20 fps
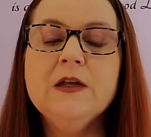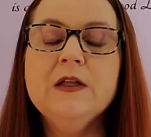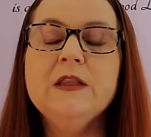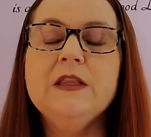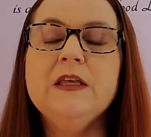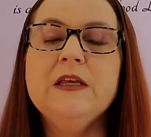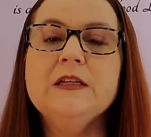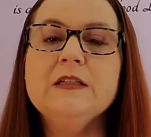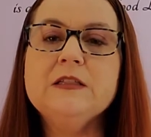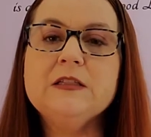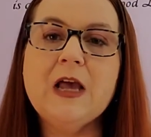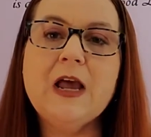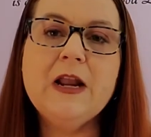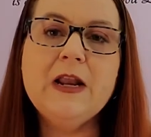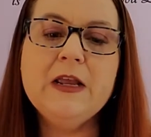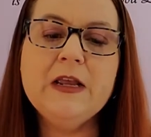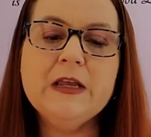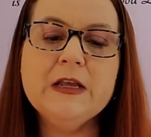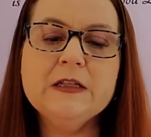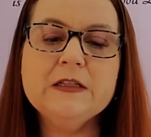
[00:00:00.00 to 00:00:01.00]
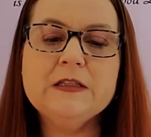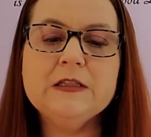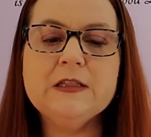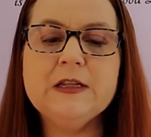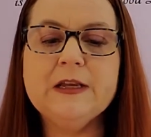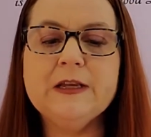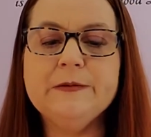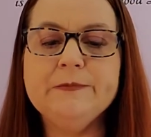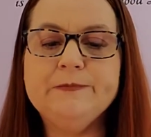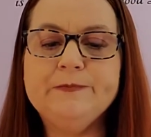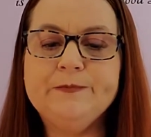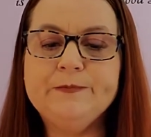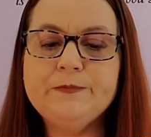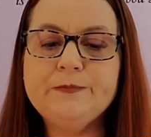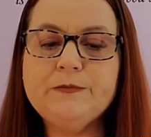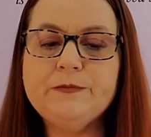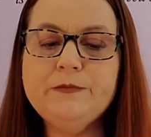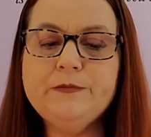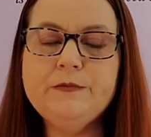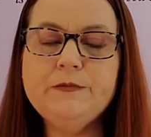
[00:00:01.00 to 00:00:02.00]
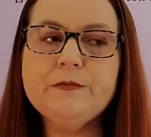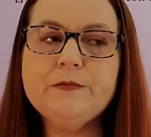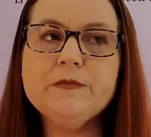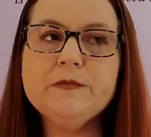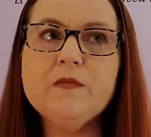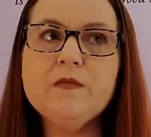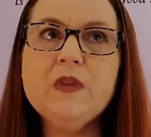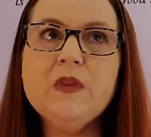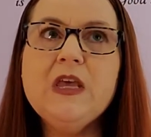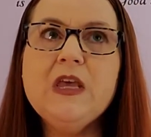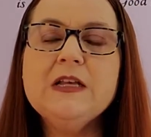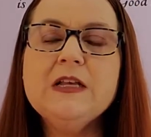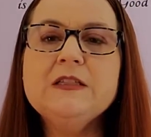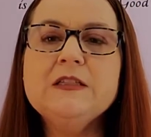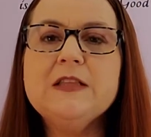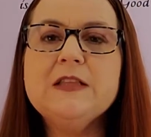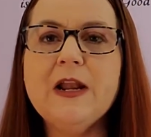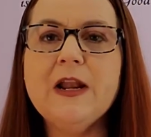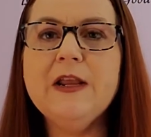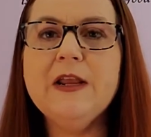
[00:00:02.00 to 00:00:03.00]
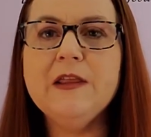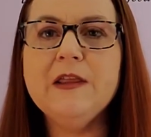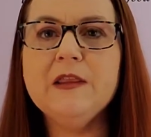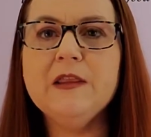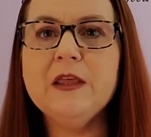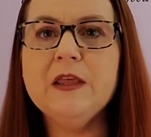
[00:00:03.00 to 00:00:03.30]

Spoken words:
The inciting incident is setting